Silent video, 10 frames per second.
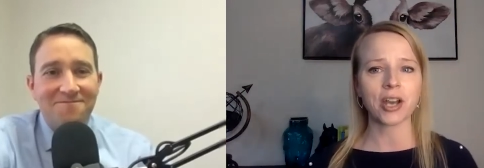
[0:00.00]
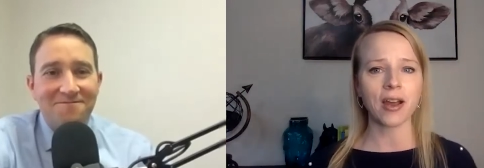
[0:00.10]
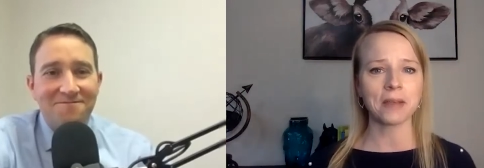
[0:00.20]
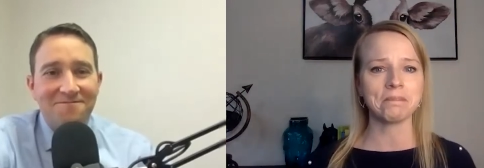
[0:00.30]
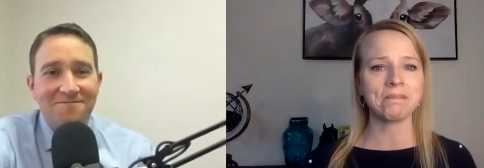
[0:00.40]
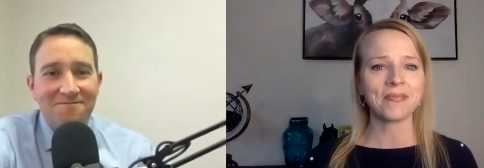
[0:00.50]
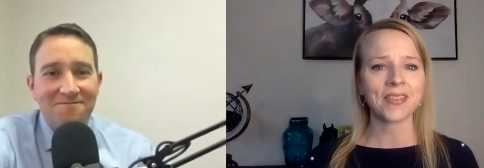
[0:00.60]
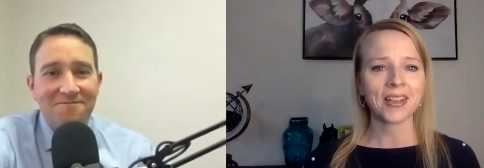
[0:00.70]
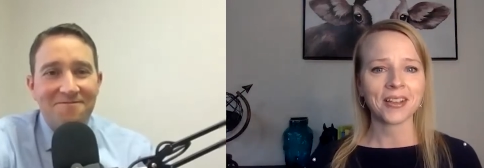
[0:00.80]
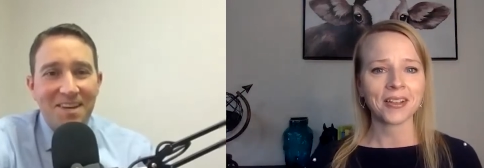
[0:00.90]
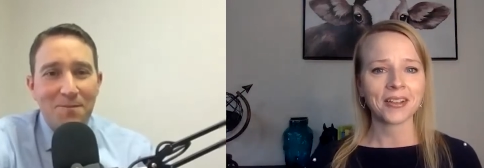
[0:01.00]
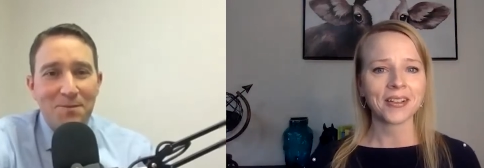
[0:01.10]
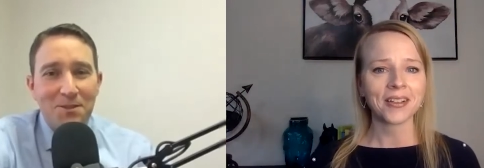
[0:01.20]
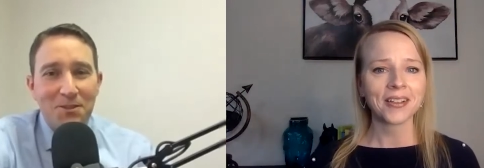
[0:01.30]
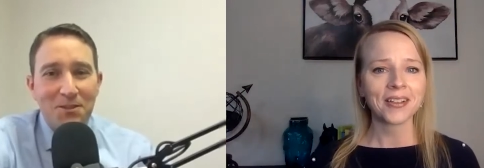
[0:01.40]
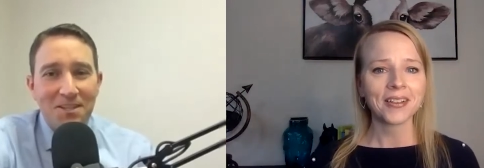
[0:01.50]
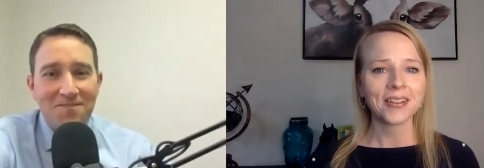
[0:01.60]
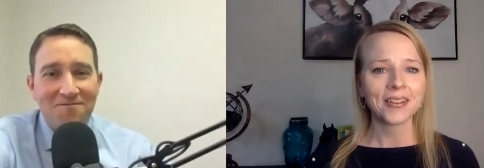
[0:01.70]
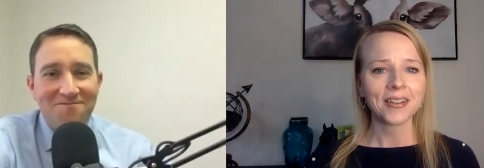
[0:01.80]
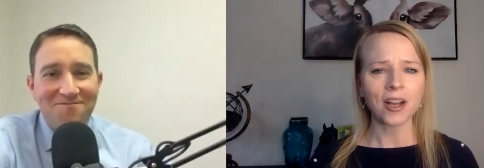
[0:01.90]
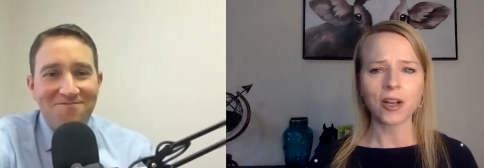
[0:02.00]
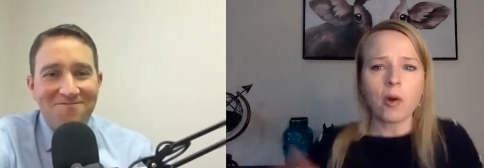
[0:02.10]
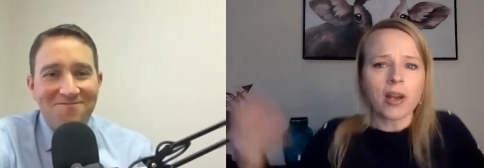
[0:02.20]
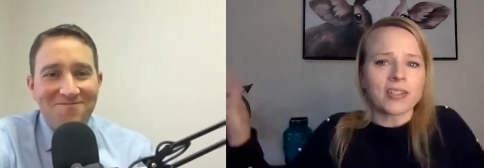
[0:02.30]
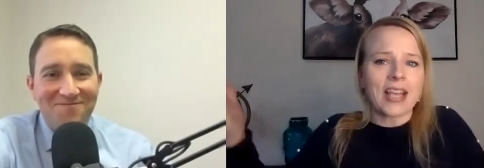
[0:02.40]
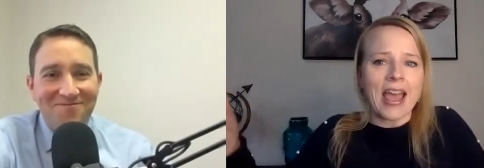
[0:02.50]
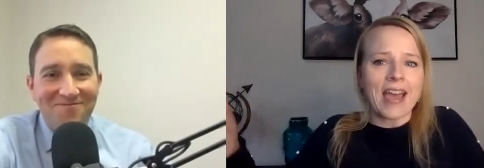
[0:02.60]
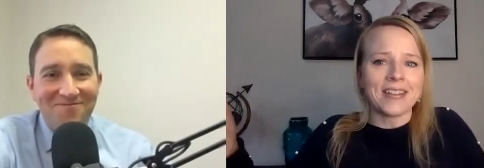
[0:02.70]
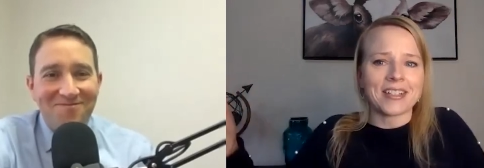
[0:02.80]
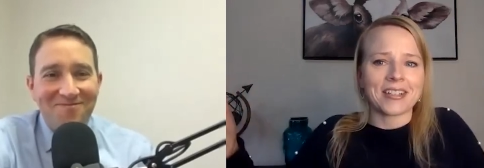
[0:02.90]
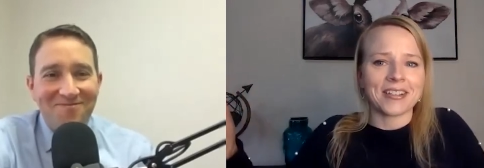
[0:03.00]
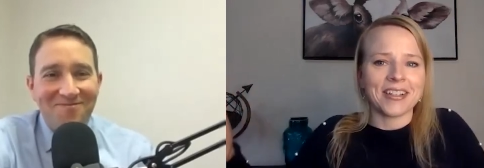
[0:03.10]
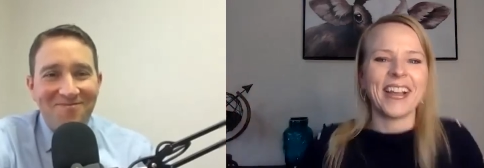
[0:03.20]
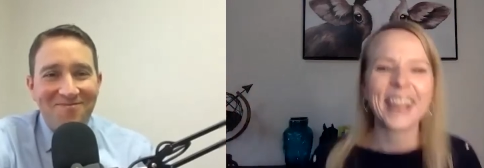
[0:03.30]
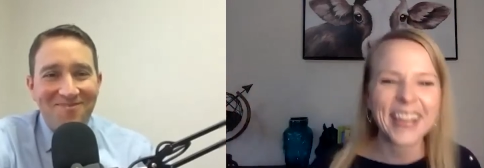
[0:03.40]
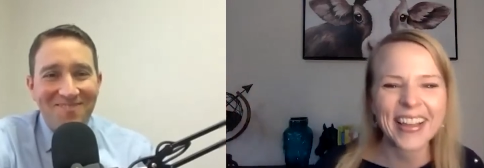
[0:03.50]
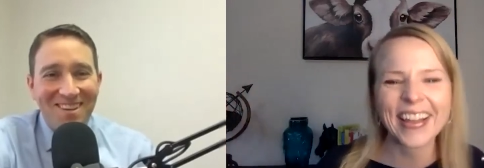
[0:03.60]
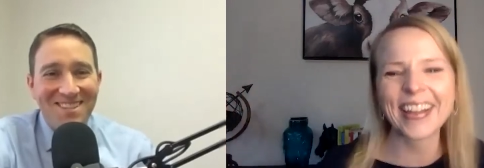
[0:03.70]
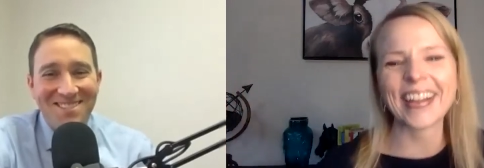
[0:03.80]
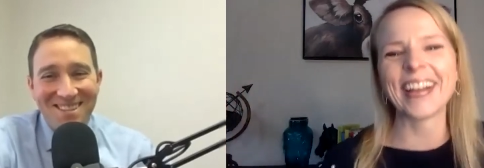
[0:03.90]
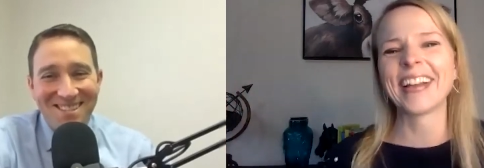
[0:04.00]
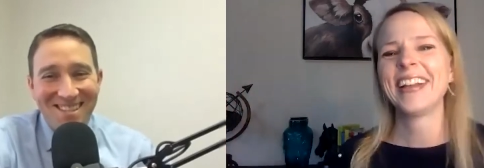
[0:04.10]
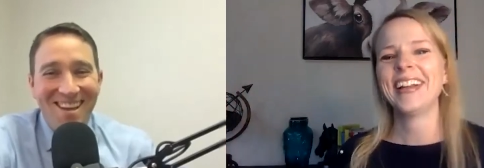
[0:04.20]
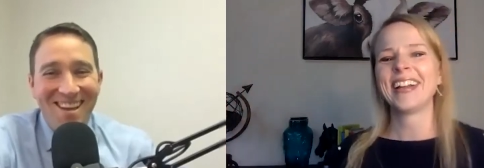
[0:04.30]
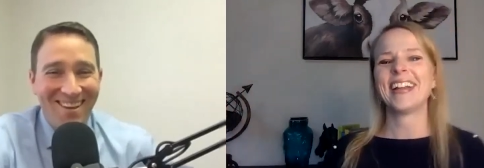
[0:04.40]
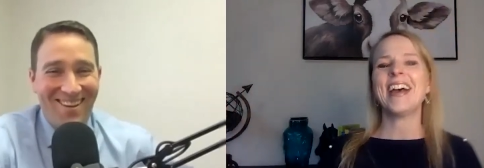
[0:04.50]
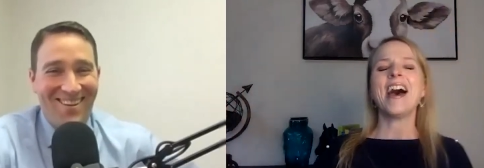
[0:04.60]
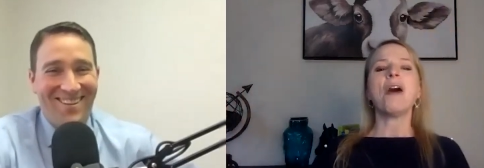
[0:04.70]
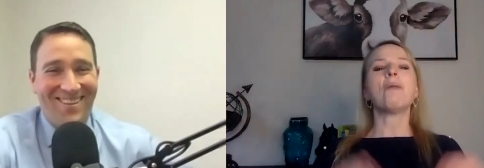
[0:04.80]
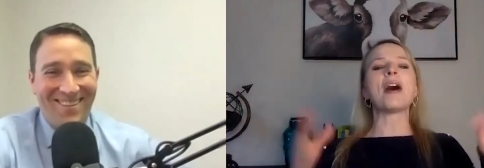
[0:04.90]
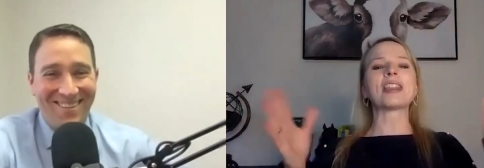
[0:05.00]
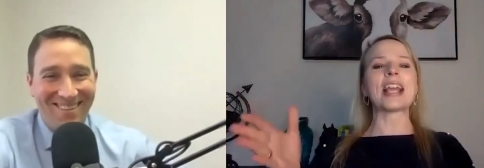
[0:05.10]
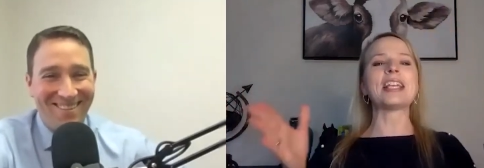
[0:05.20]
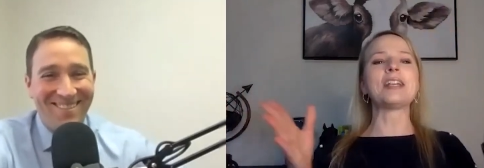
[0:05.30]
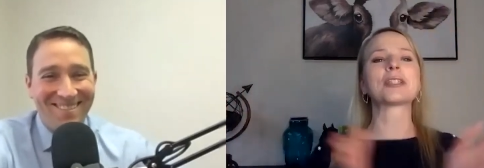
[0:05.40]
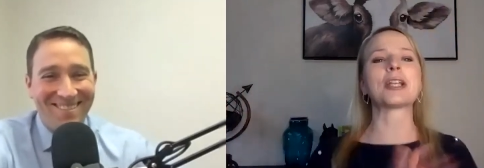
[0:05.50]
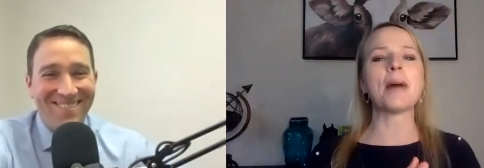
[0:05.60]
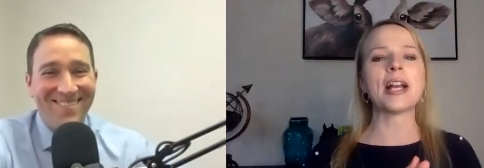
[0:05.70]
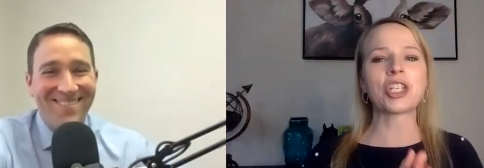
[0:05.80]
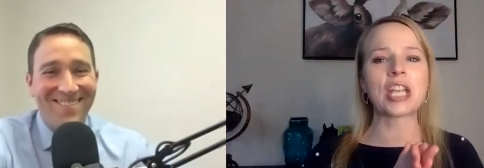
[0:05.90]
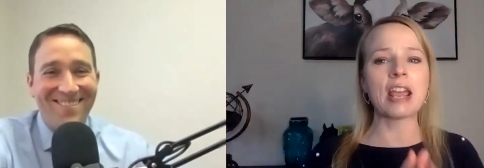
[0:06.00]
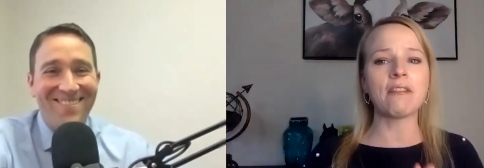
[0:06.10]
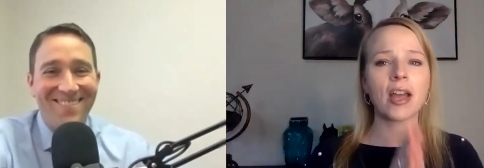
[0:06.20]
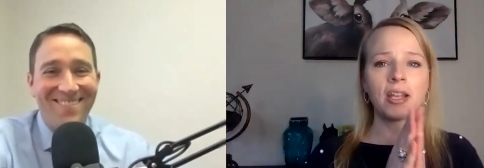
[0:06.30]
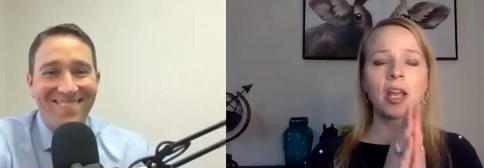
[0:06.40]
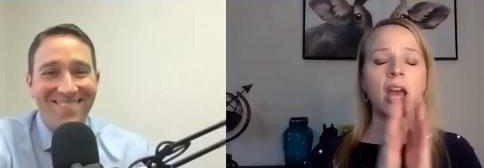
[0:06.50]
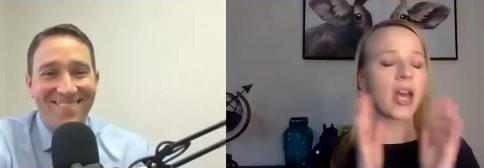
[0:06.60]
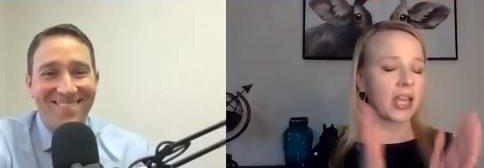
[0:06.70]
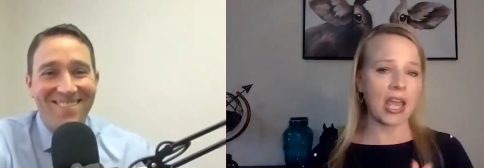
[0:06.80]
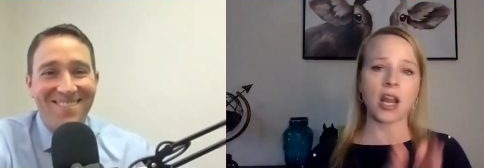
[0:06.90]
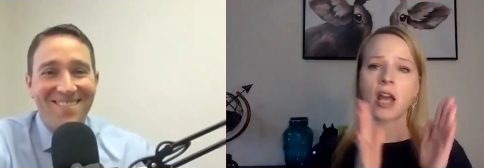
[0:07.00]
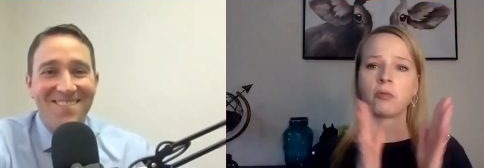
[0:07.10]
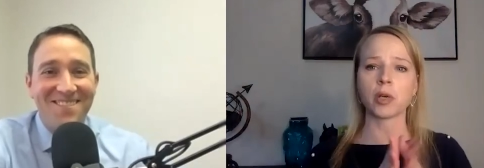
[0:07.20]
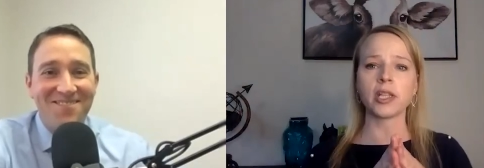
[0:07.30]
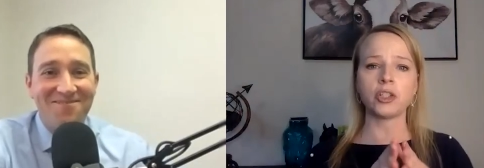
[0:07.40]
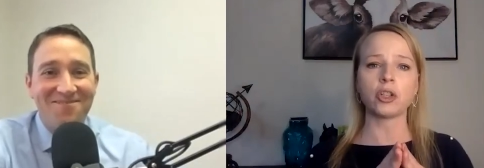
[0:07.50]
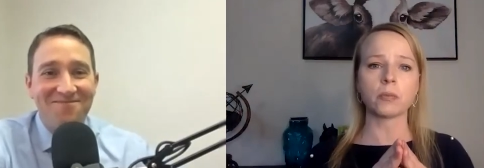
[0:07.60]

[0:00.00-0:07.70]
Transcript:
Speaker 1: time.
Speaker 2: Absolutely.
Speaker 1: I don't want it to end.
Speaker 2: Thanks, Tracy.
Speaker 1: Well, thank you so much, Dave. I really do